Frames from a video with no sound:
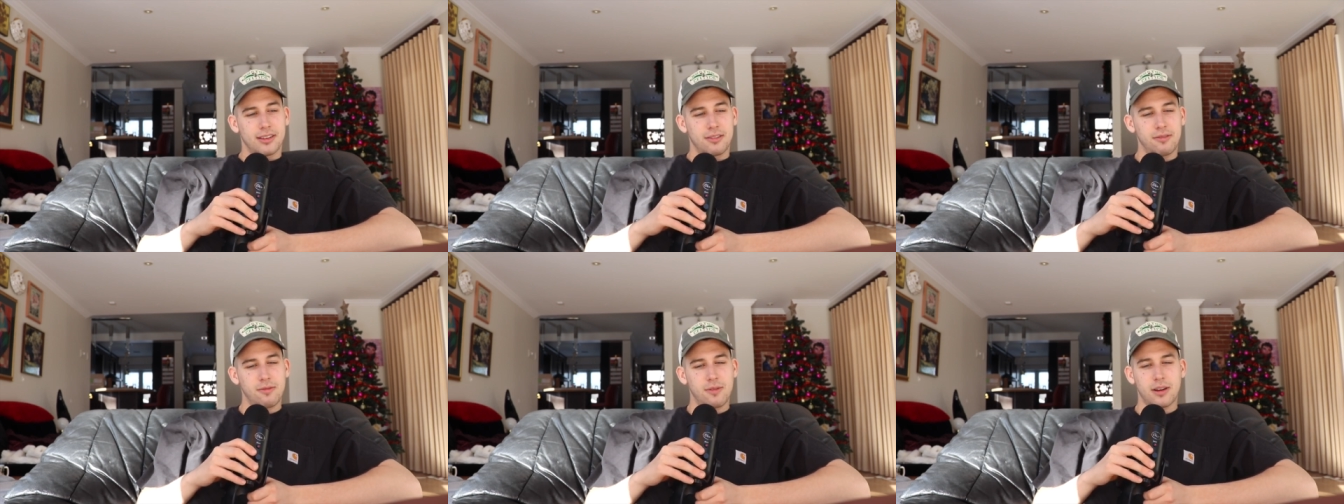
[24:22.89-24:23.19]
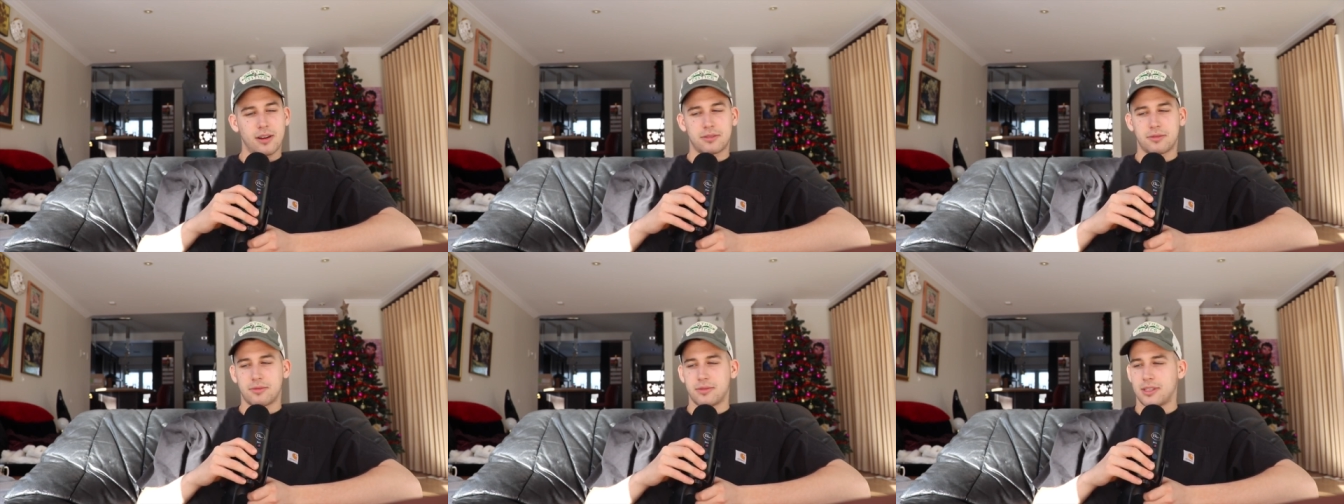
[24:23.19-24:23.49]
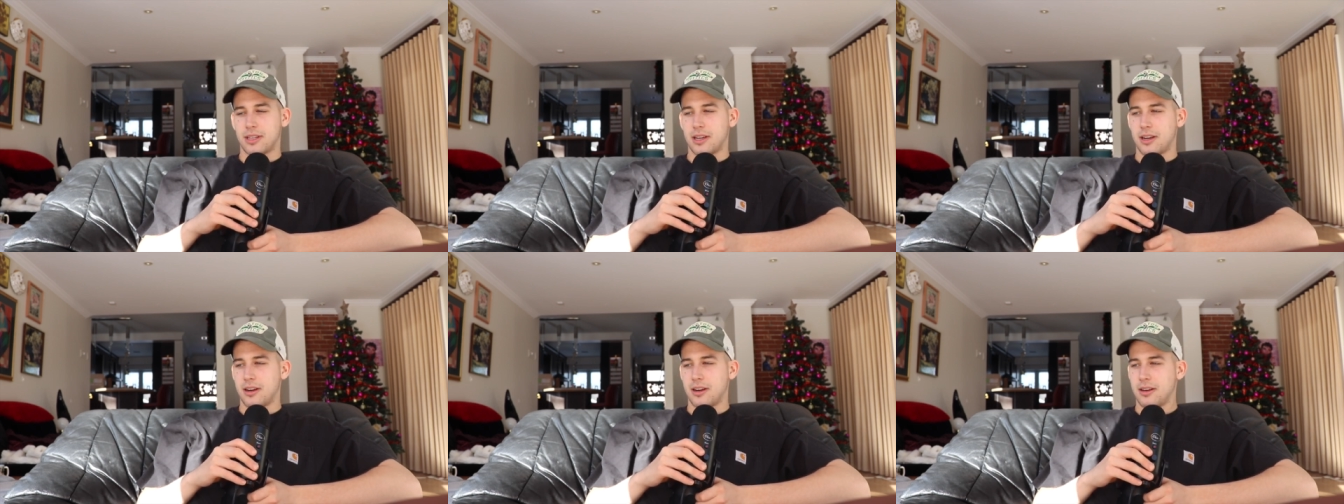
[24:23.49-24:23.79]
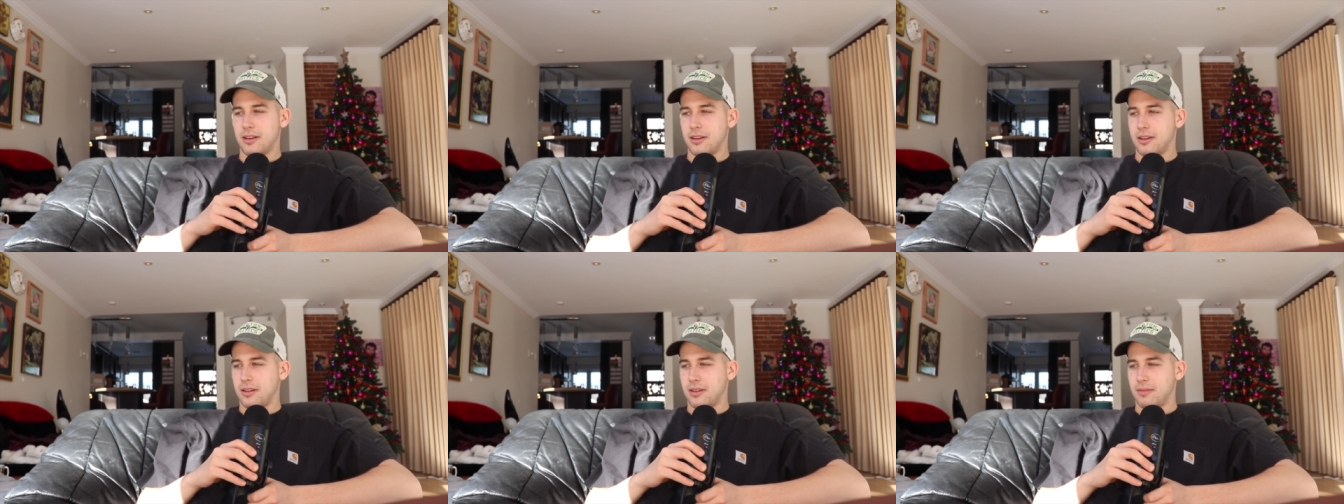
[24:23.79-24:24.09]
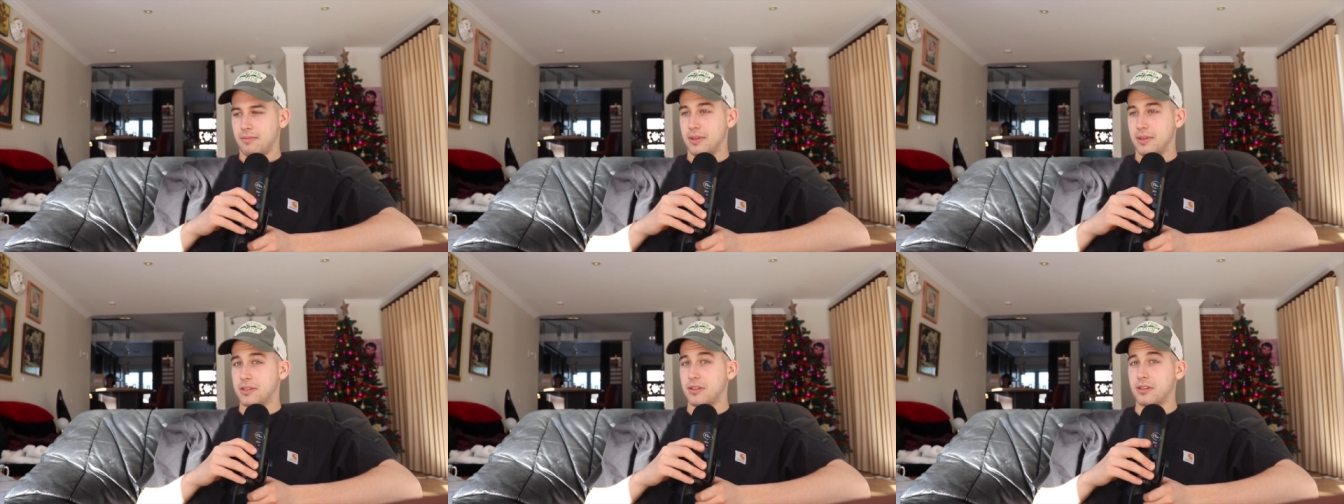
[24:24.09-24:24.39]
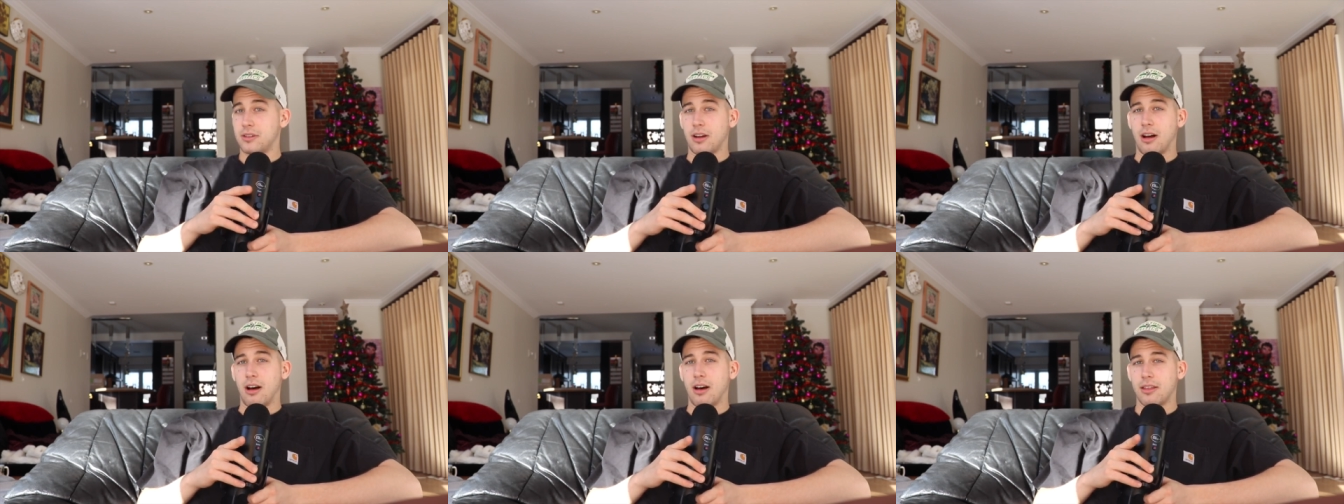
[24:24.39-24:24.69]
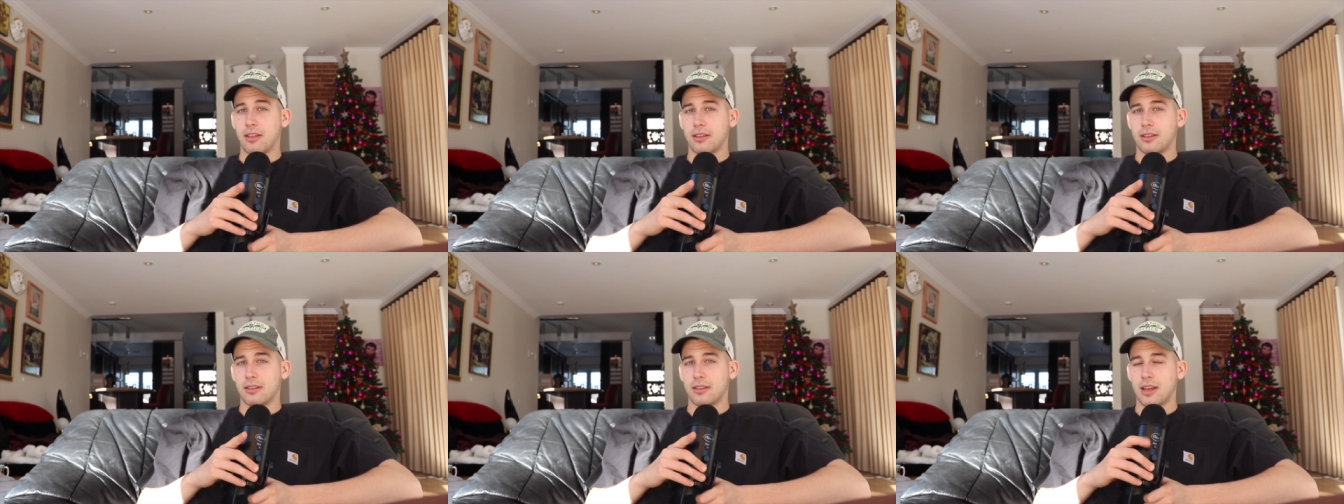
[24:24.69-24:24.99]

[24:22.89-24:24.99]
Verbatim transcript: Who else was there? Mr. Toth.